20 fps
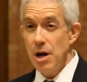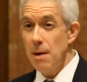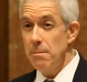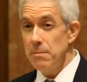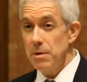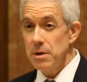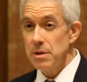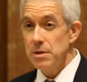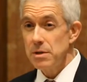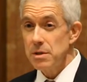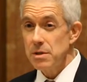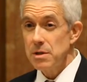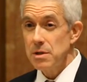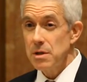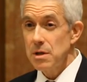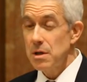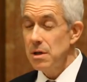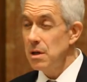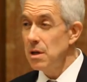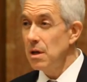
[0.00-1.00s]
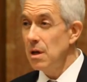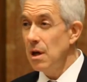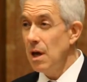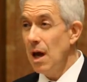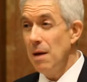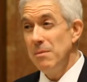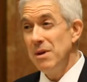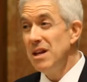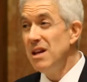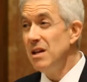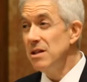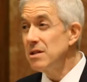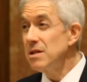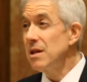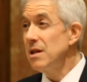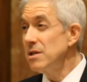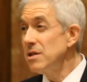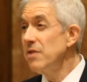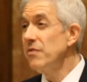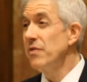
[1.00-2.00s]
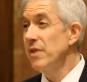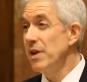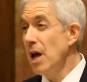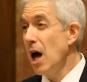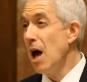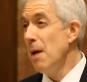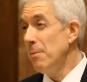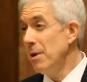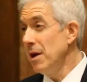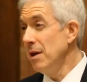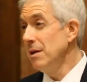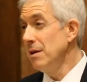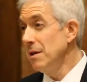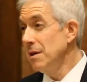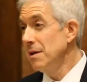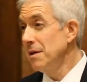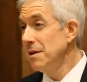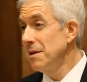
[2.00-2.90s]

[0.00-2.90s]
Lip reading: numbers, I mean, it's a phenomenon.